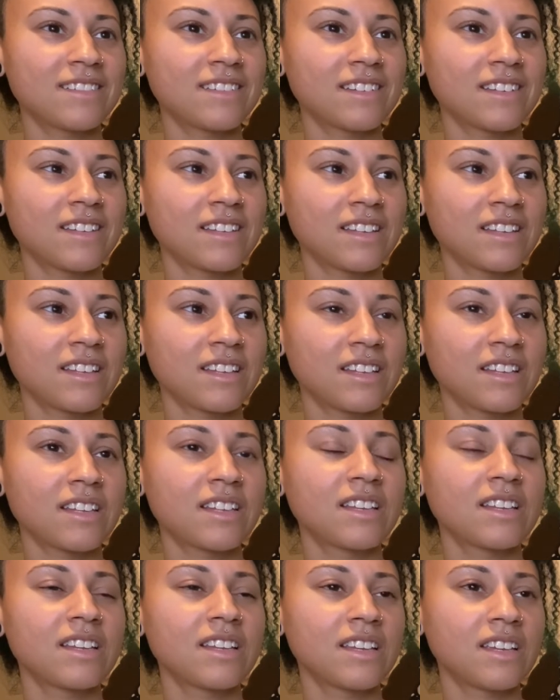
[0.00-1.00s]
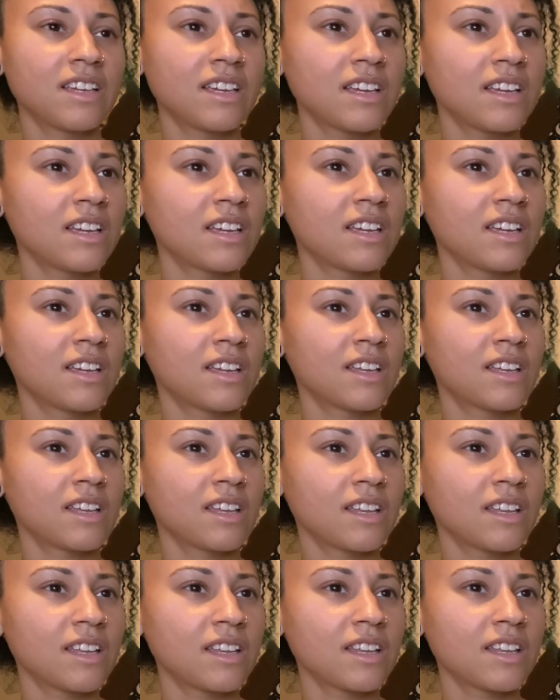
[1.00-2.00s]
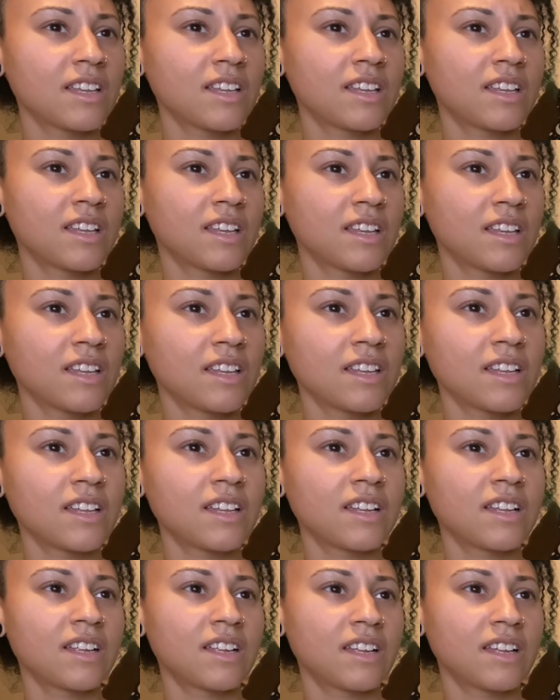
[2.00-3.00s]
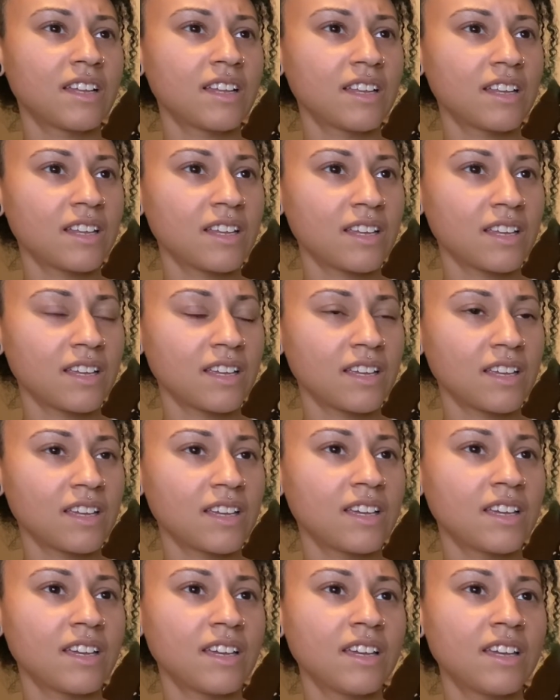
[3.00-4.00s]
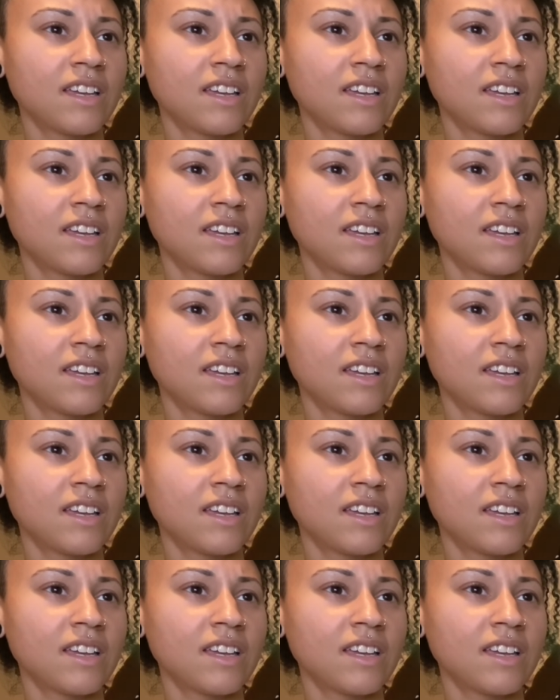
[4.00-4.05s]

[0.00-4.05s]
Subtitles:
Nobody speaks.